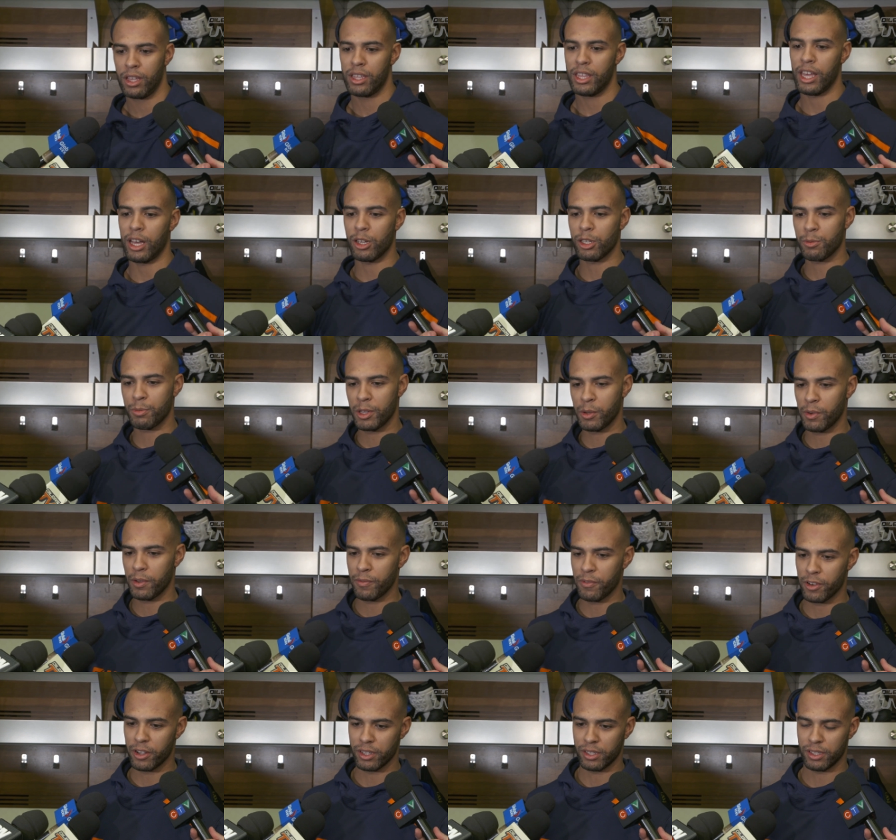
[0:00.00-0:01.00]
Yeah, it was a big
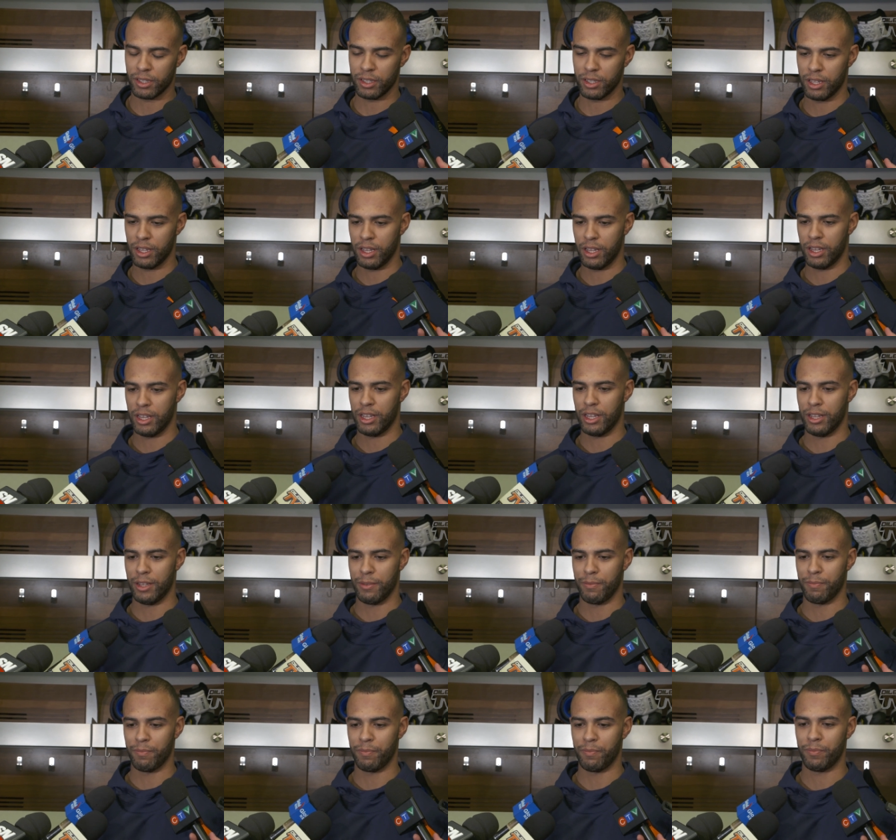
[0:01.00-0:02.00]
win for us.
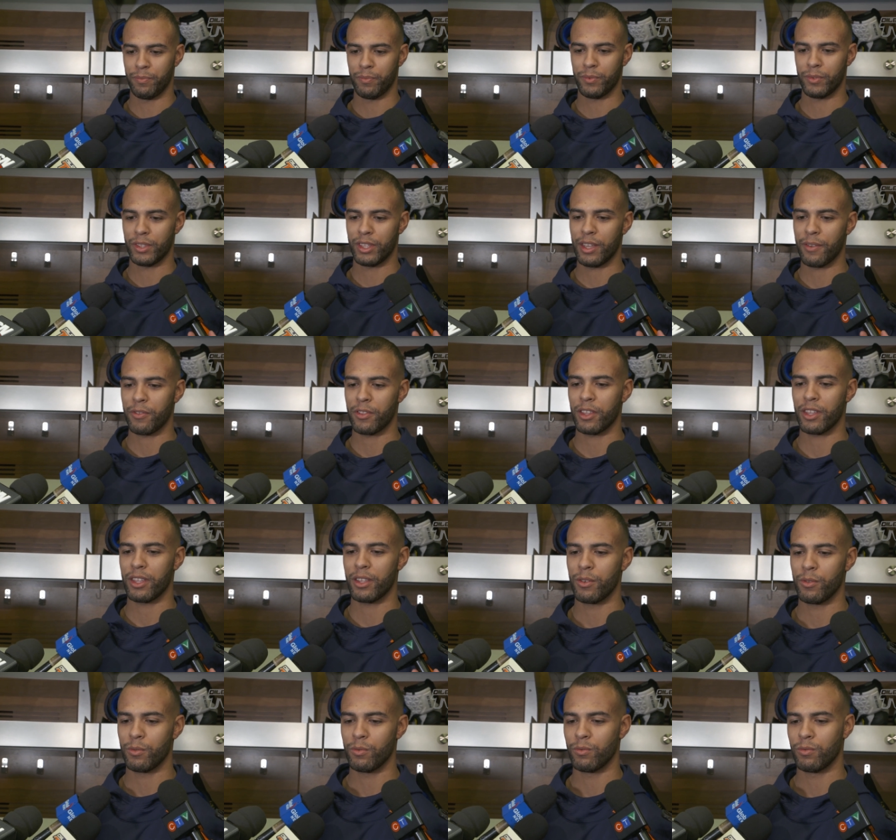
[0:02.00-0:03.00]

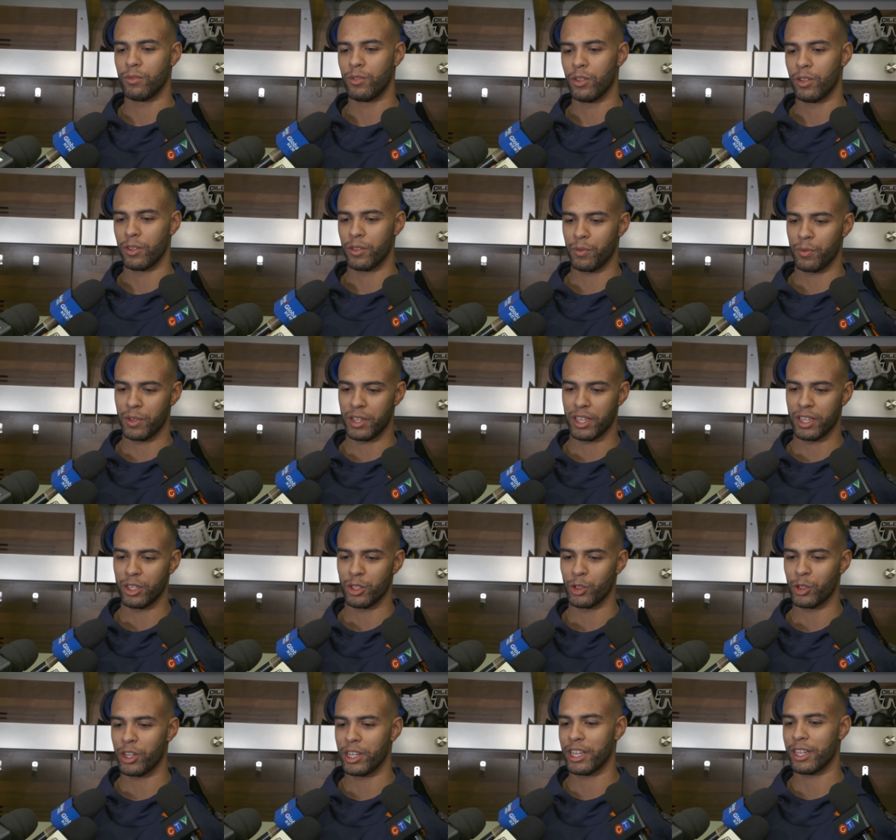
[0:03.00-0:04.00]
Definitely, you know, we can
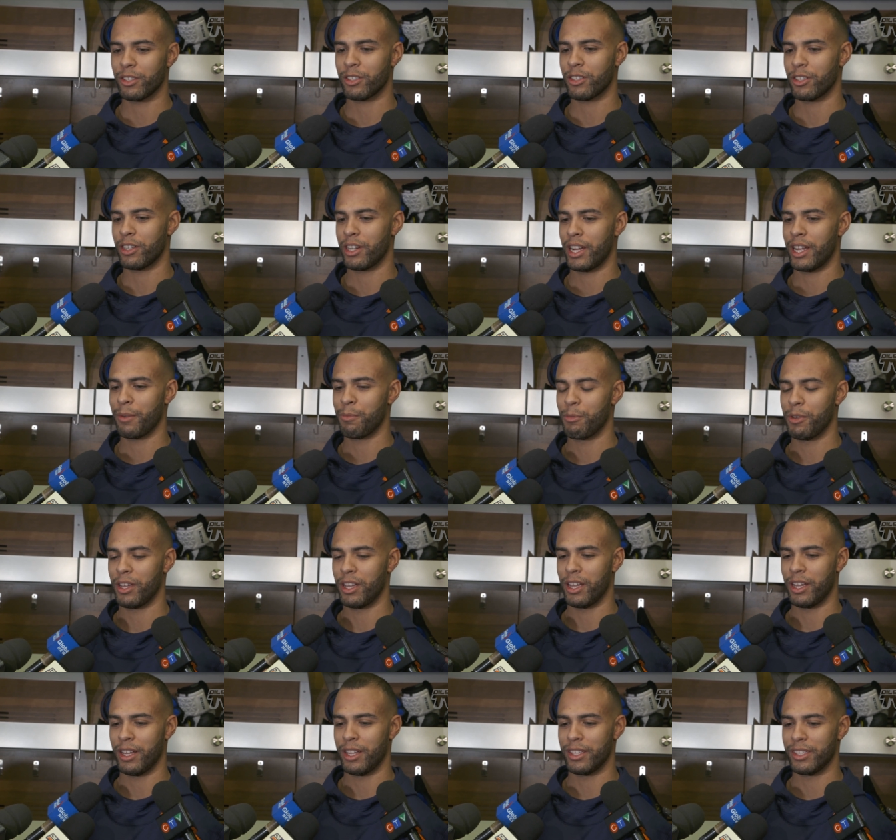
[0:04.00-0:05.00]
enjoy it yesterday
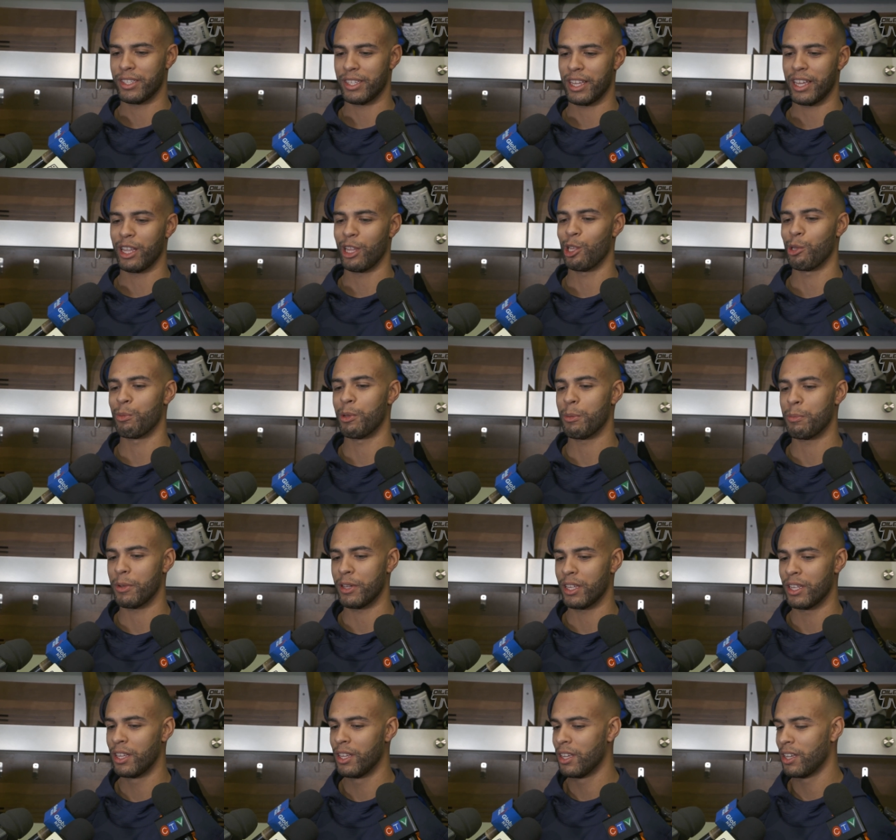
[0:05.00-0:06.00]
and today a little bit,
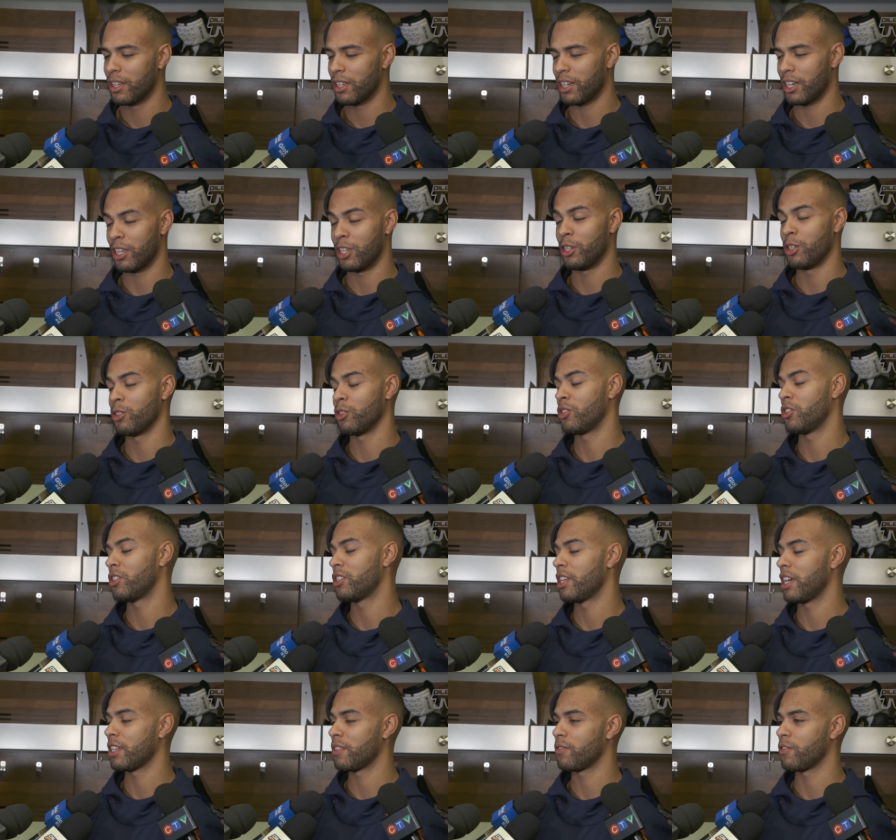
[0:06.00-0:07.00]
but got a
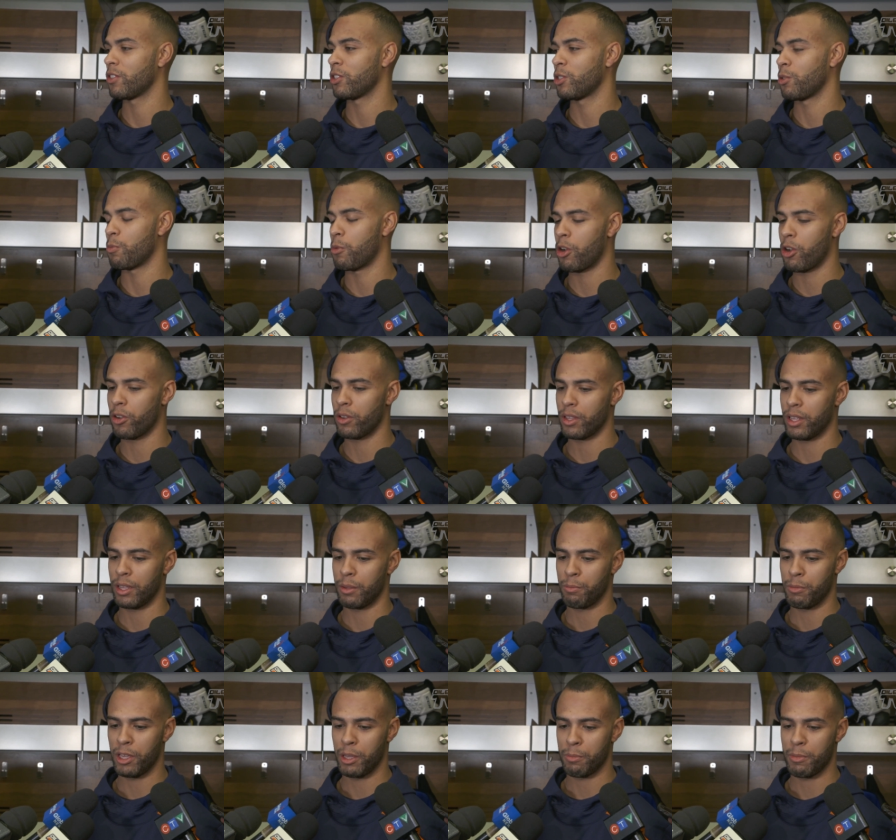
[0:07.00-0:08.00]
huge test for us tomorrow.
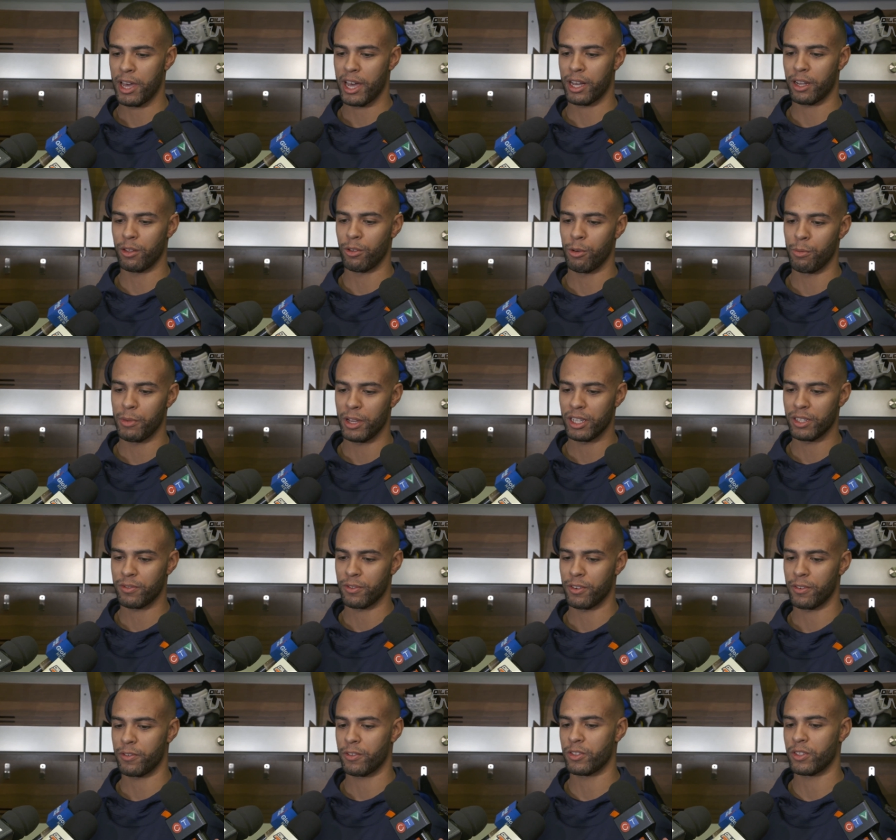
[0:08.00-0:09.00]
And being back on home ice
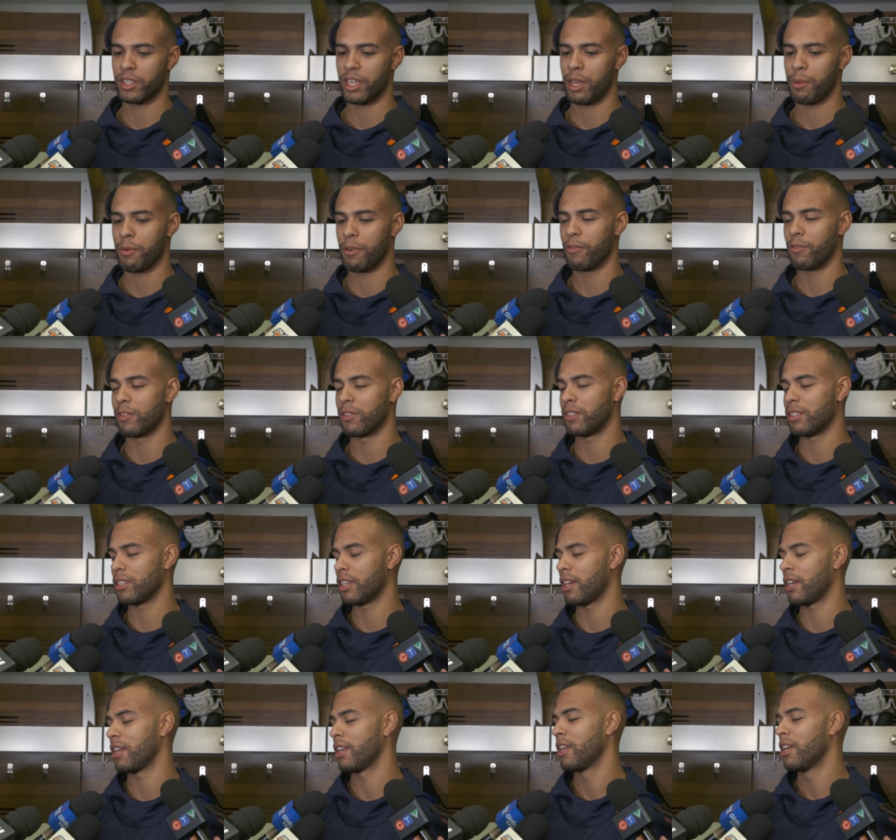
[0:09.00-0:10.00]
for our first game, everyone's
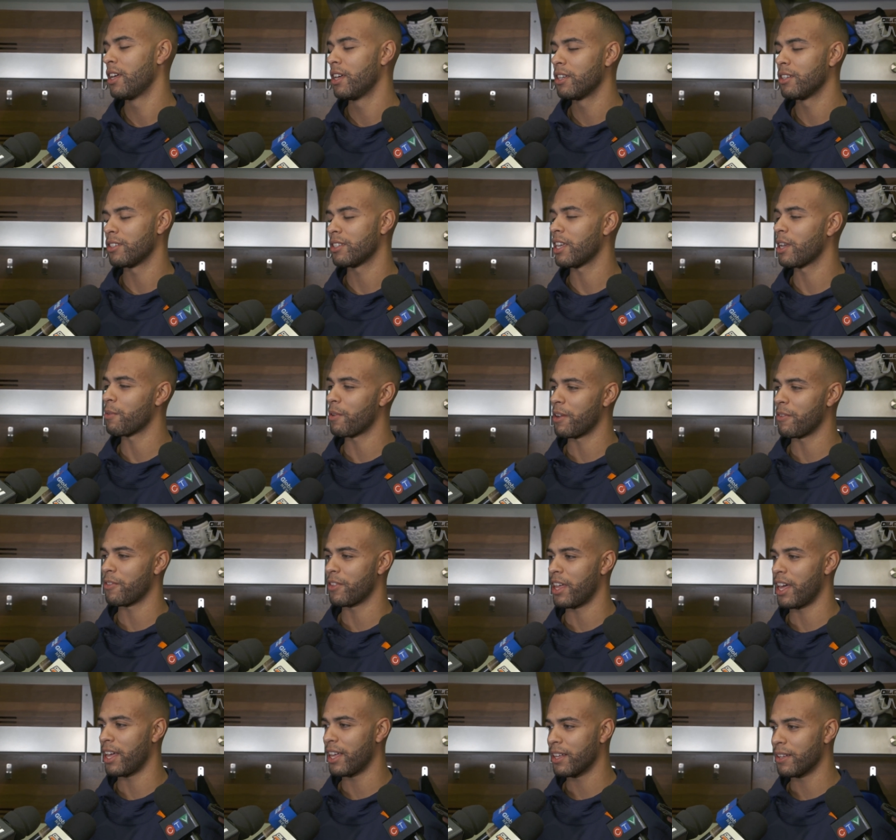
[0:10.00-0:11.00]
just getting ready
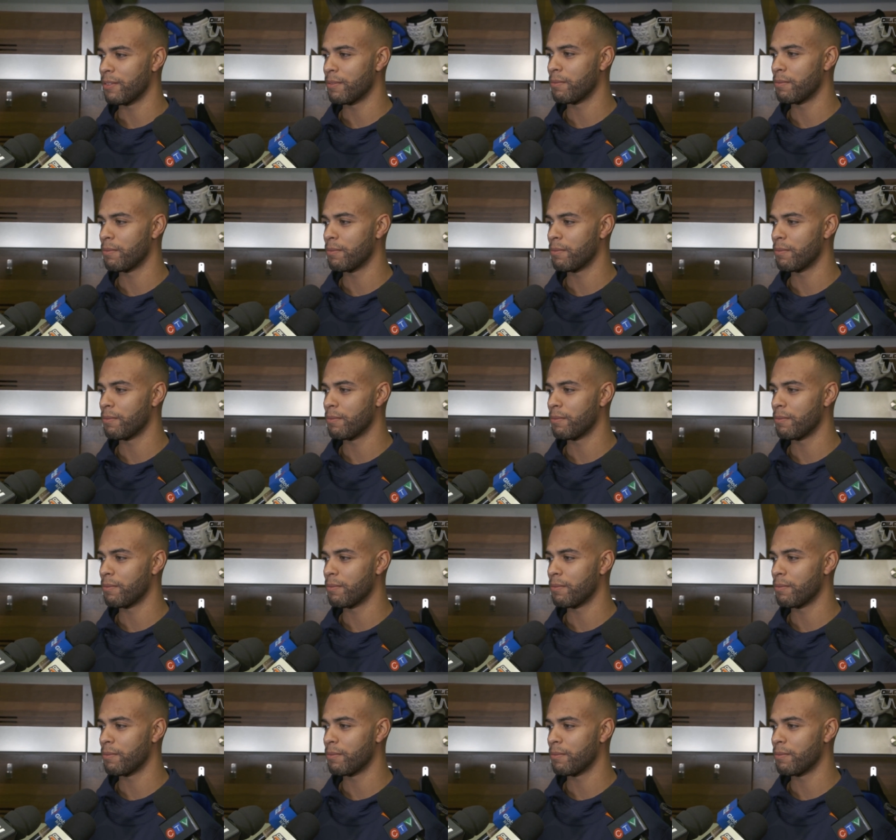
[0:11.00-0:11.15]
for that.